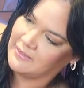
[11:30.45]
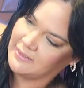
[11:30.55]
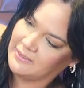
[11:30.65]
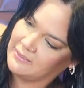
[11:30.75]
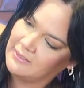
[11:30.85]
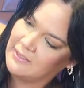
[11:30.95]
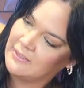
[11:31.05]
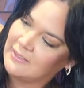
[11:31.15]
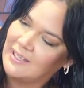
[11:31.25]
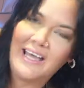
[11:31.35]
that
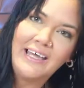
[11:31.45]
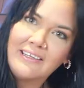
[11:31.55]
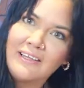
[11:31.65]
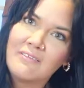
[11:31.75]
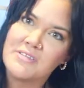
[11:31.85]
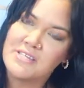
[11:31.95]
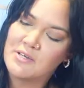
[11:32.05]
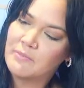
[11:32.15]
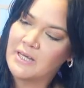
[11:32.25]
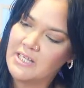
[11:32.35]
I love so
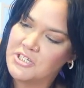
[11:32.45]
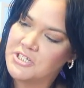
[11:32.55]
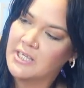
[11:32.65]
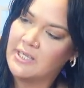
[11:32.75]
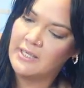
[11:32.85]
much.